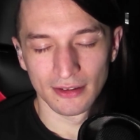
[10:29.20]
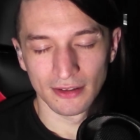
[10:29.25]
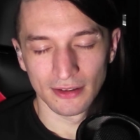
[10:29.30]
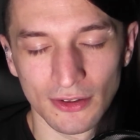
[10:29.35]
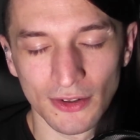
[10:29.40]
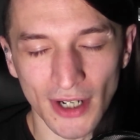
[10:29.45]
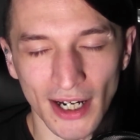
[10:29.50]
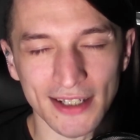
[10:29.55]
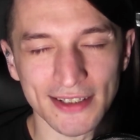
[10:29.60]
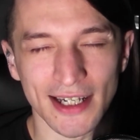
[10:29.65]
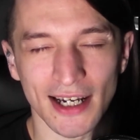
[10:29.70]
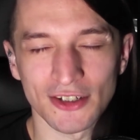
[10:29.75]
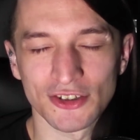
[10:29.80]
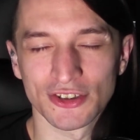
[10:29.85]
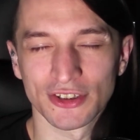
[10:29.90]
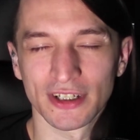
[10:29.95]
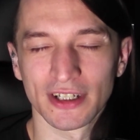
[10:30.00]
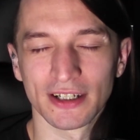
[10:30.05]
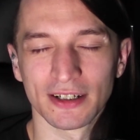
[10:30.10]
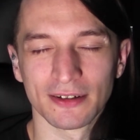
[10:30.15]
You guys
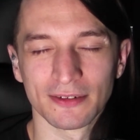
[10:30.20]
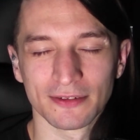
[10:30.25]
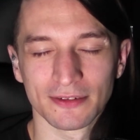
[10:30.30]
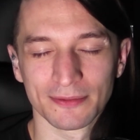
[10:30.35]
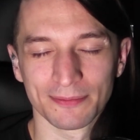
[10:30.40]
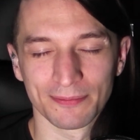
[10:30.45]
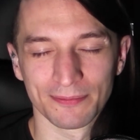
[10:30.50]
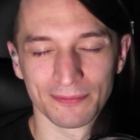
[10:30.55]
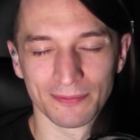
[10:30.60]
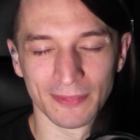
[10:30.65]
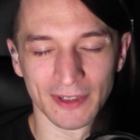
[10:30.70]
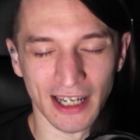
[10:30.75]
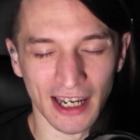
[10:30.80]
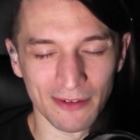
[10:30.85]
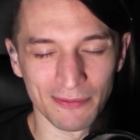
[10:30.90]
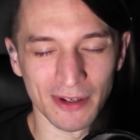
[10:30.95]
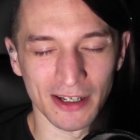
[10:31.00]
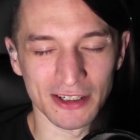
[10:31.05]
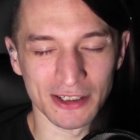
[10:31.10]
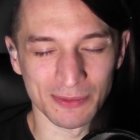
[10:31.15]
actually
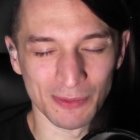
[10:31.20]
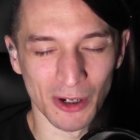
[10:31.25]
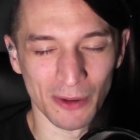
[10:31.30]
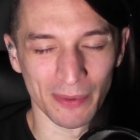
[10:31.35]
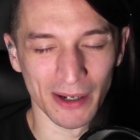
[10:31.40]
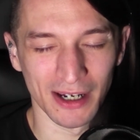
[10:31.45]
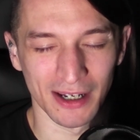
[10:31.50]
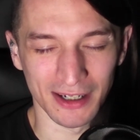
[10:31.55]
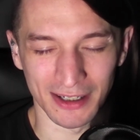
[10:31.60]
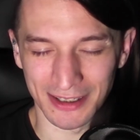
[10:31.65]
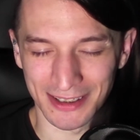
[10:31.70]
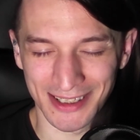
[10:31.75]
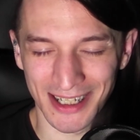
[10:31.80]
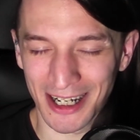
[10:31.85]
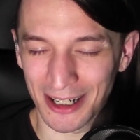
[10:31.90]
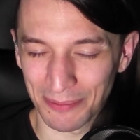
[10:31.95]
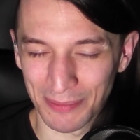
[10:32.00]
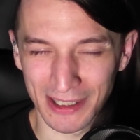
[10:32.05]
gave me a small panic attack